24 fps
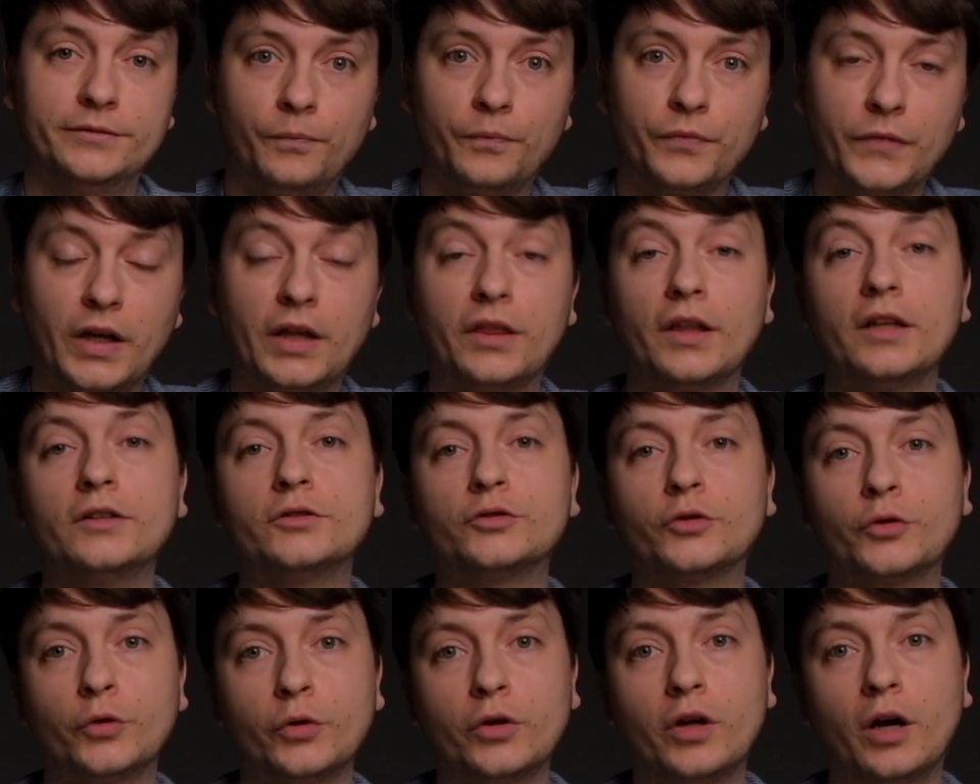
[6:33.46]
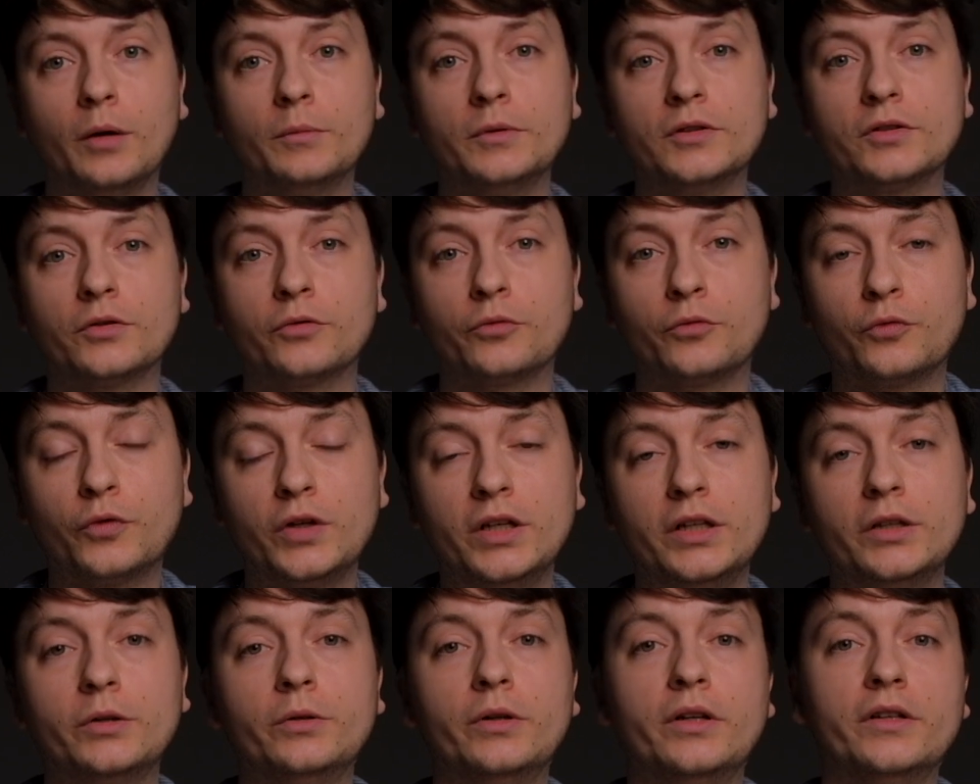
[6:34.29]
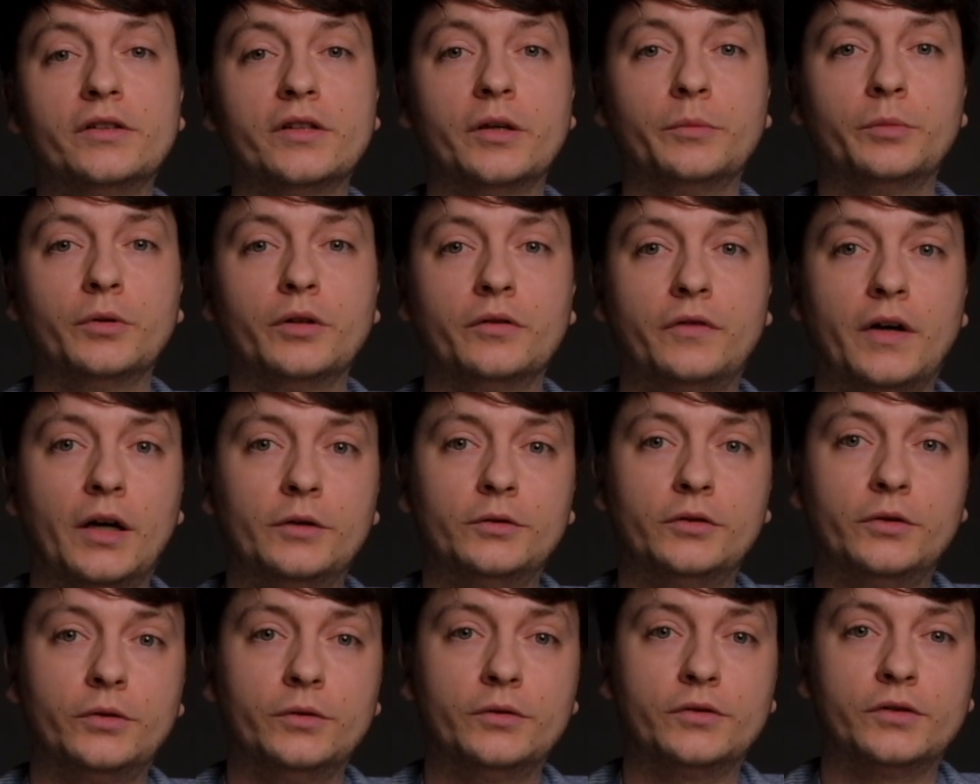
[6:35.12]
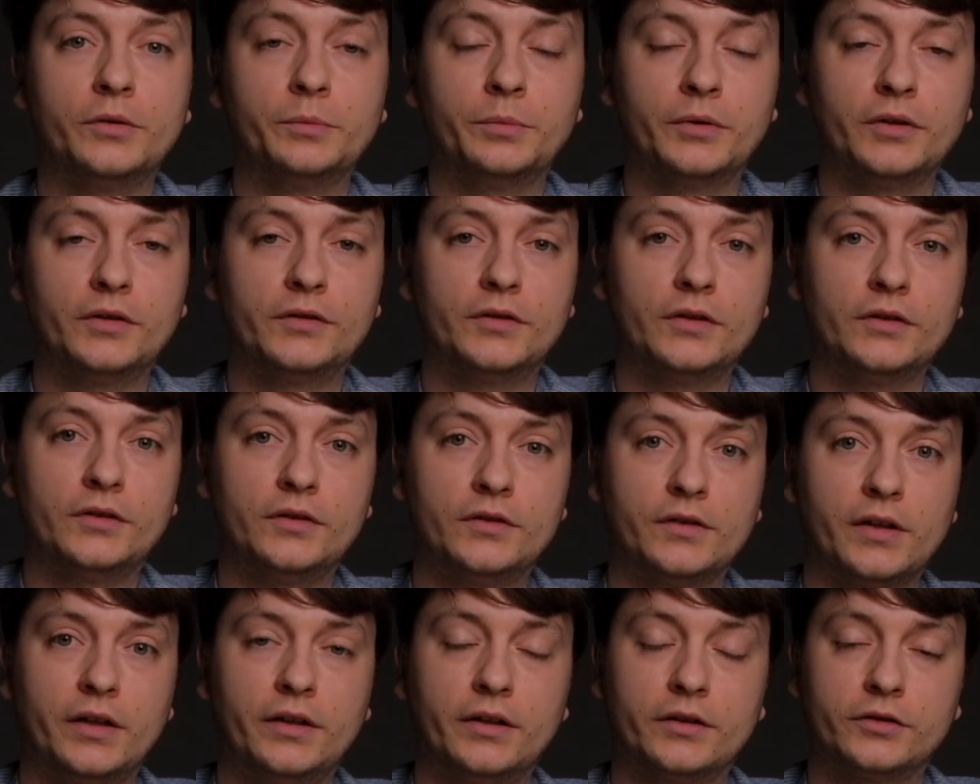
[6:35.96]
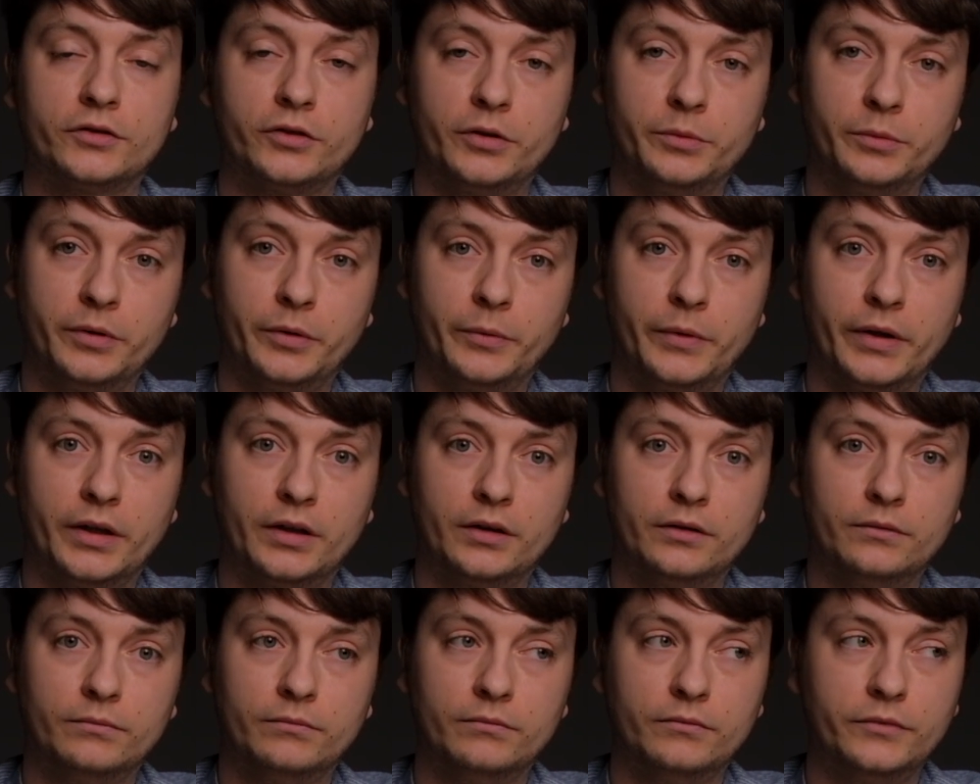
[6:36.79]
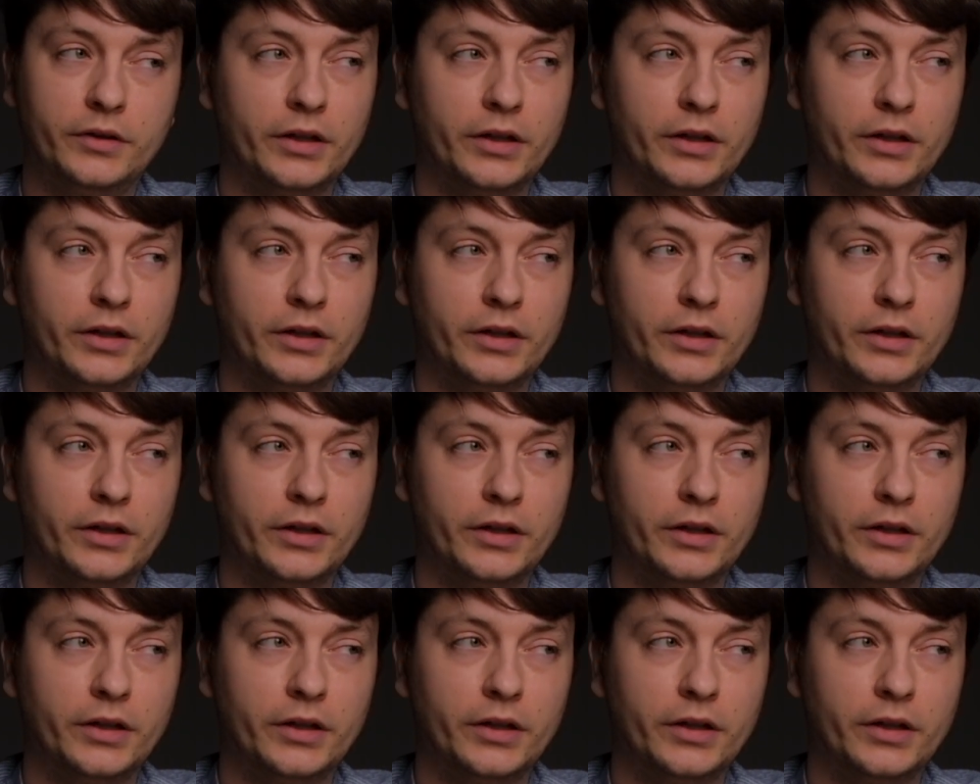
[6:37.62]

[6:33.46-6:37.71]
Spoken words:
I think True Gum is a really good example of how to do simplistic design extremely well.